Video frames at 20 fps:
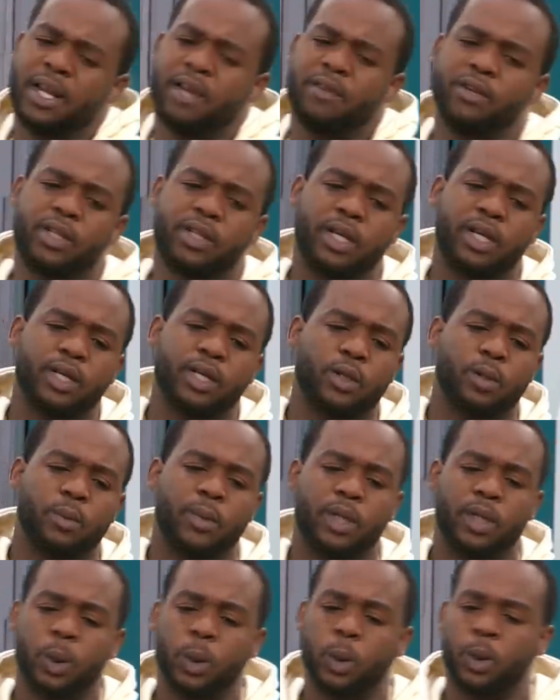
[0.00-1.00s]
everything to me,
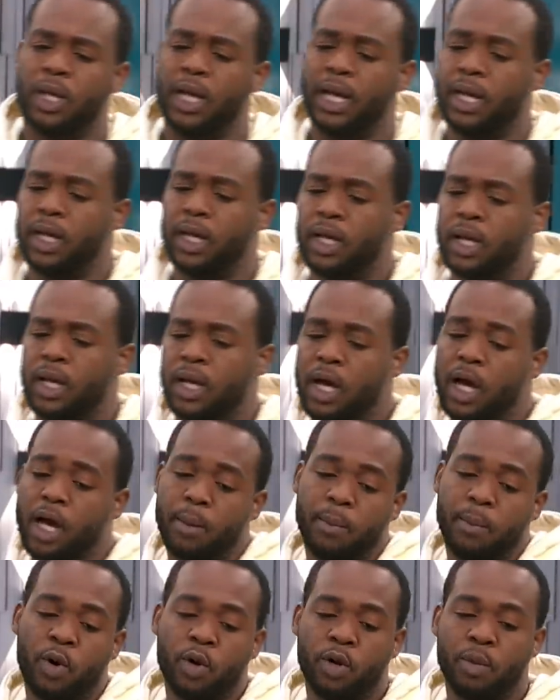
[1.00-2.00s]
you know, like, a
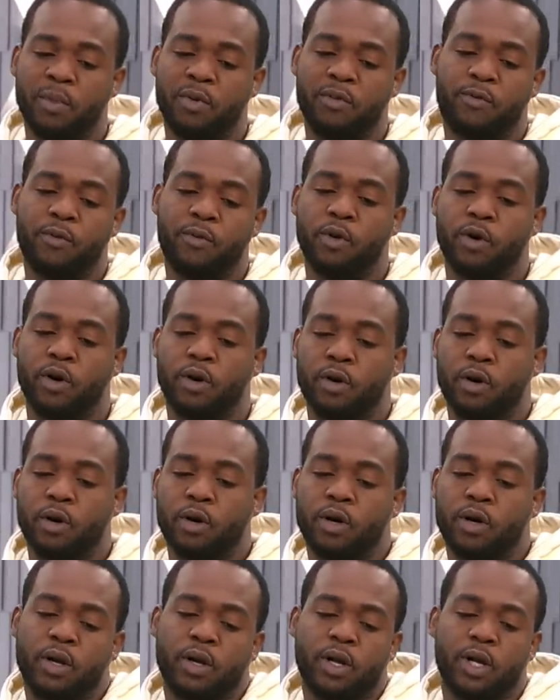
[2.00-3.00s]
month before,
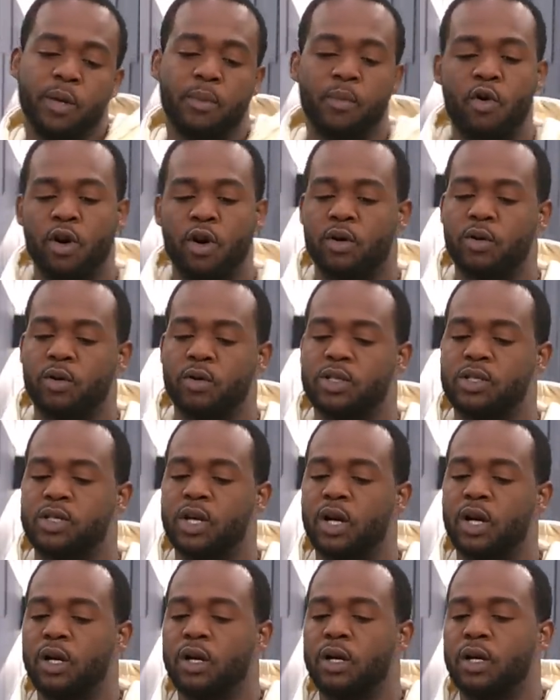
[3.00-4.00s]
the breakout
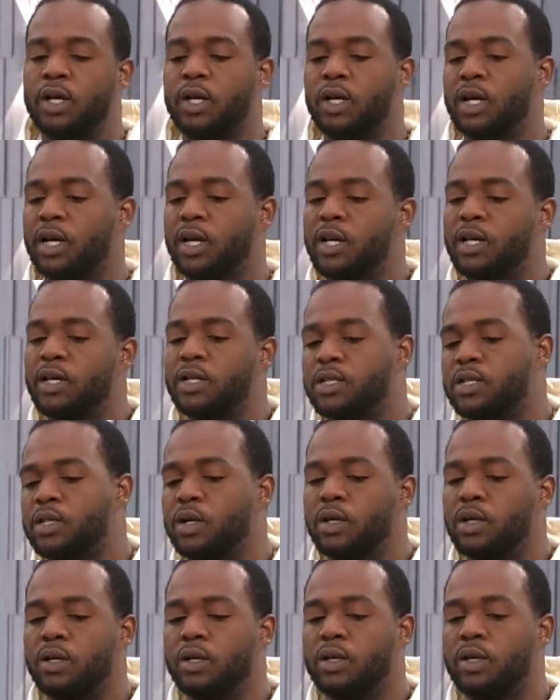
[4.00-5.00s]
song in a
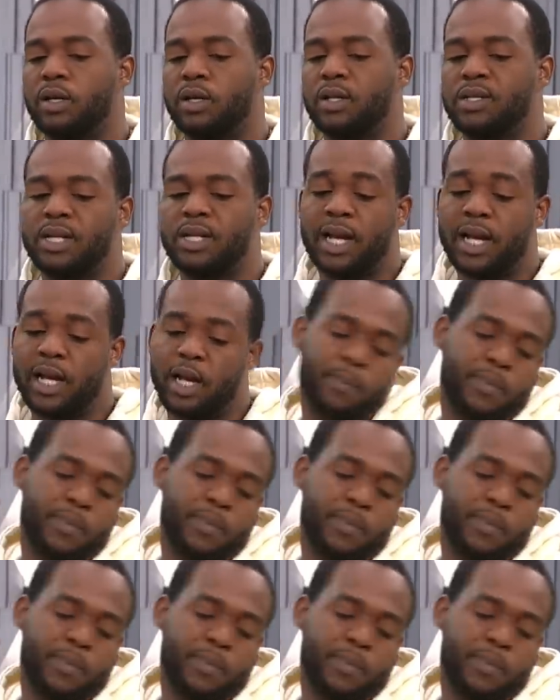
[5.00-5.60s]
Kingston is like a